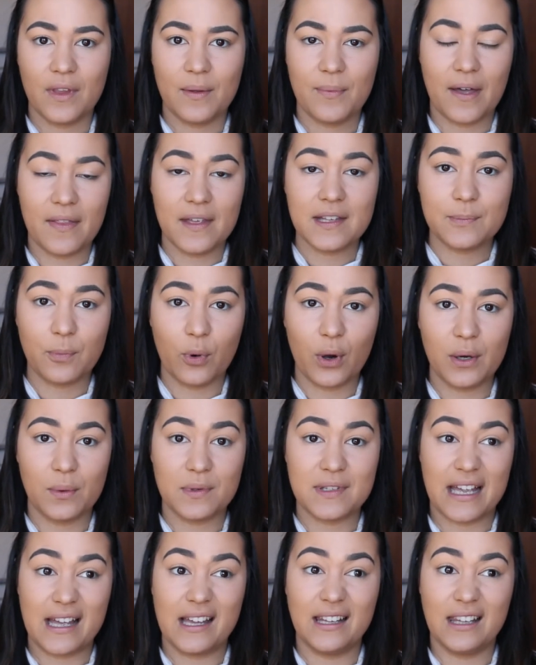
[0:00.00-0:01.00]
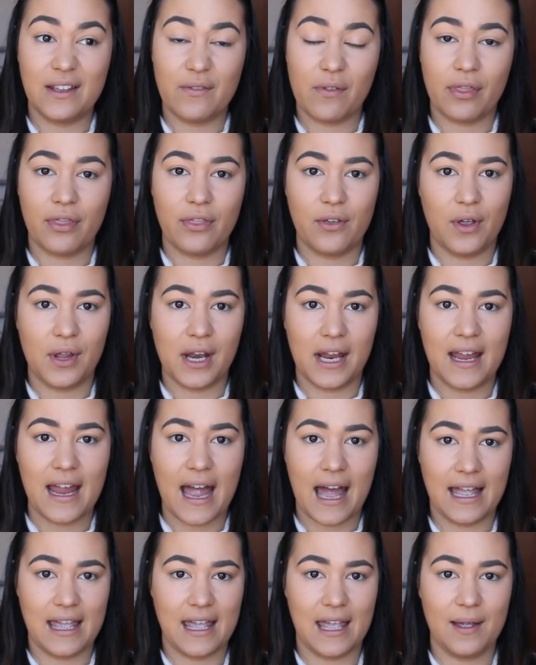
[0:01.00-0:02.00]
By this point it was like 11:30
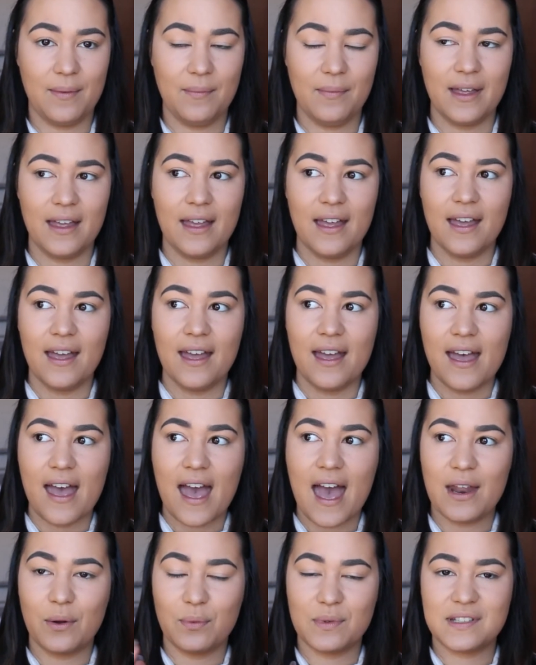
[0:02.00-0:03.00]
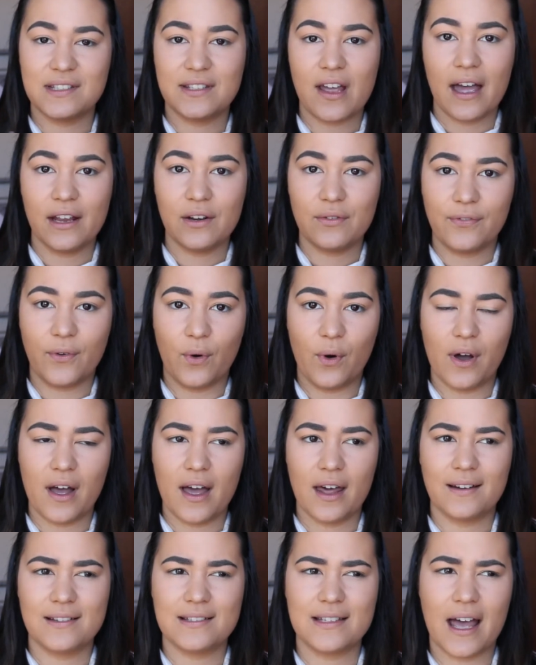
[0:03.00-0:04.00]
AM and it was signed for,
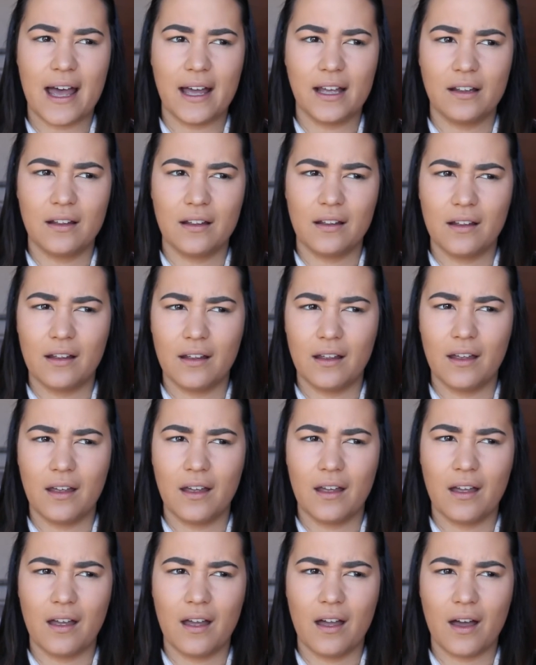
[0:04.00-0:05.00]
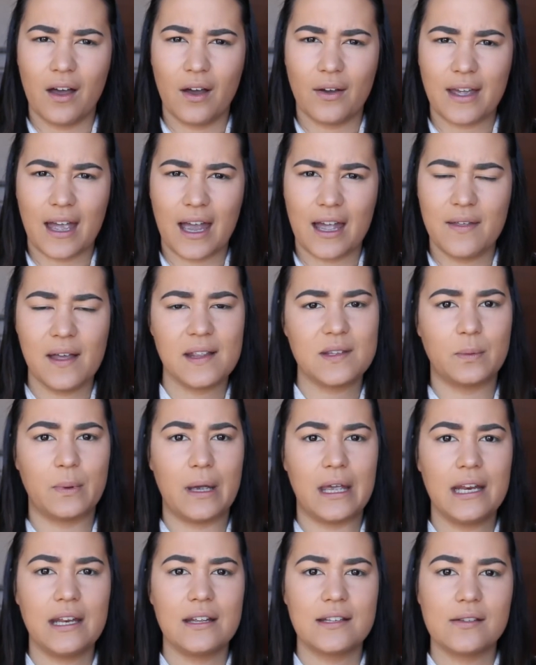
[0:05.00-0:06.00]
and I was like, okay, that's
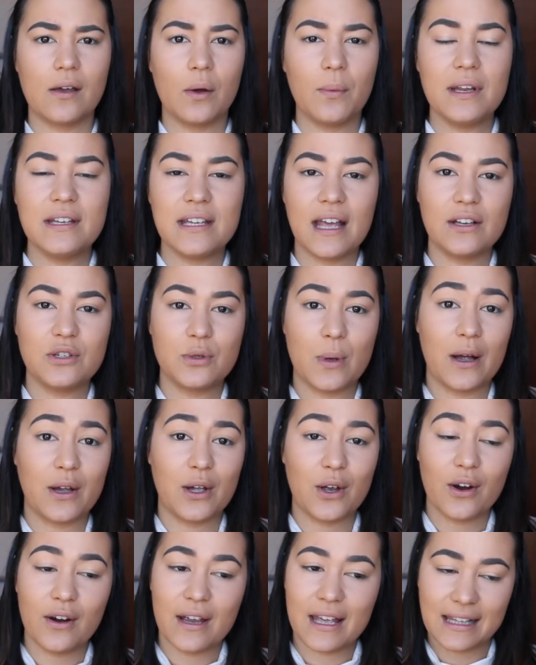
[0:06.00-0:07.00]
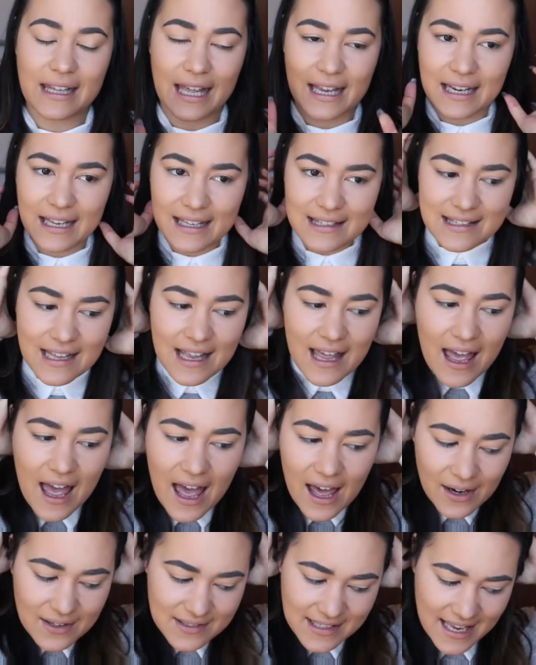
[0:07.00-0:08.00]
weird. So I went down to our courier ladies.
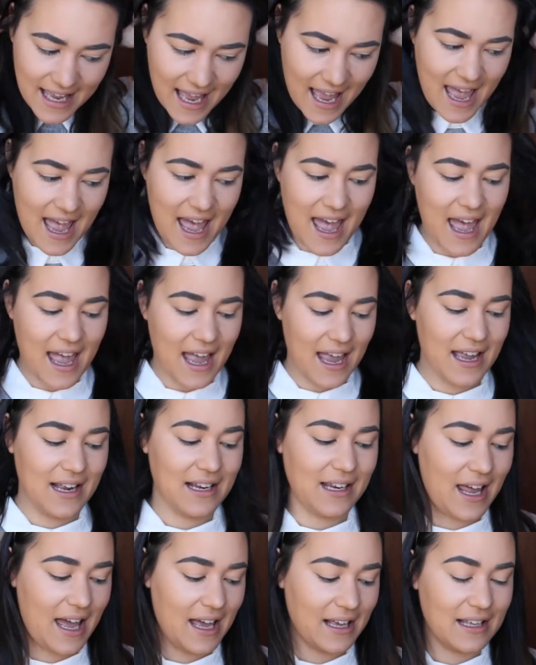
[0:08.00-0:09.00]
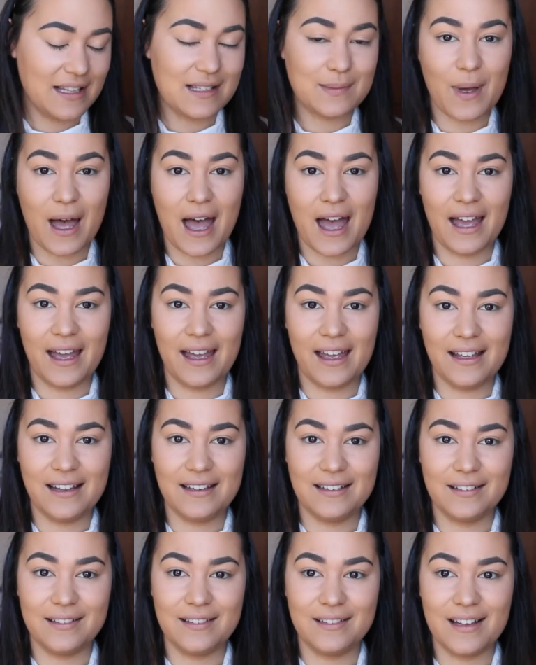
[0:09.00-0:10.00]
I was like, hey, like, is
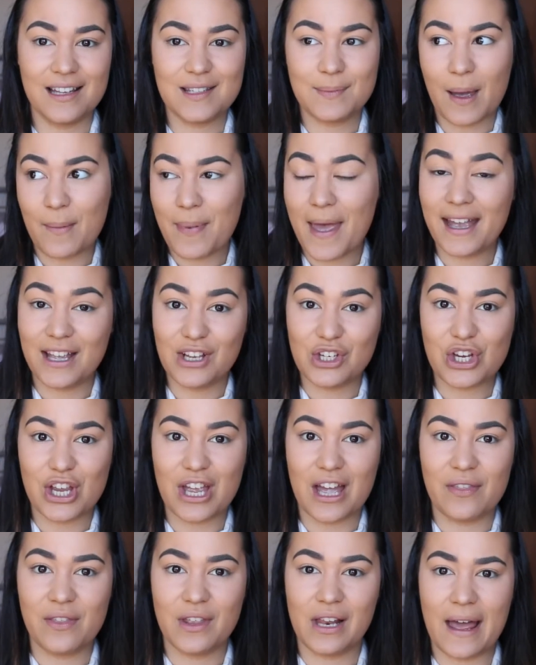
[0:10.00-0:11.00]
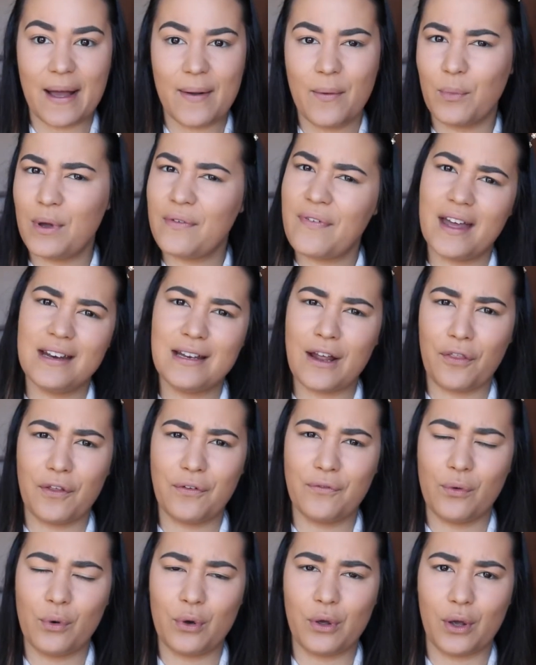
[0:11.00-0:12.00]
my package here? And they're like, we've had
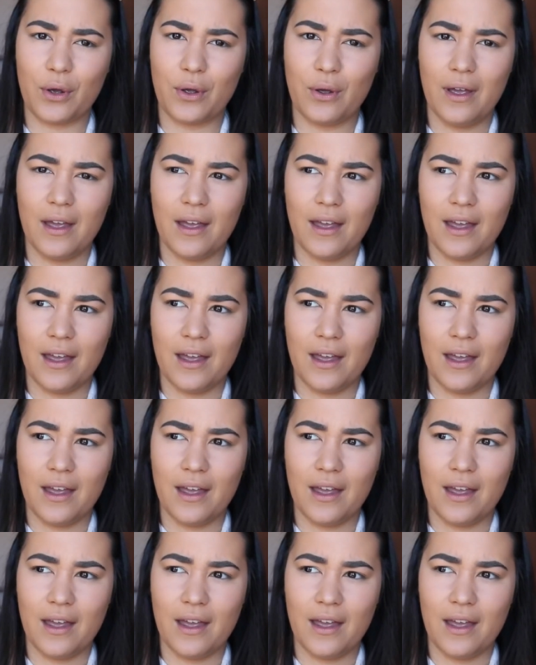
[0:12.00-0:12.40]
nothing for you.